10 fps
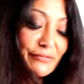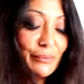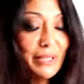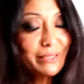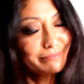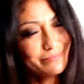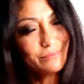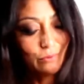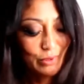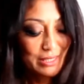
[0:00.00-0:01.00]
for me,
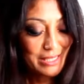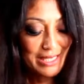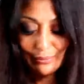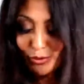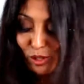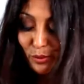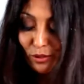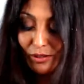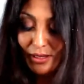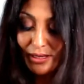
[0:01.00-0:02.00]
1
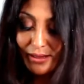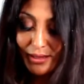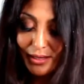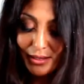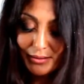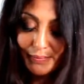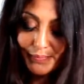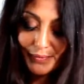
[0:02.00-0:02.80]
tablespoon, and then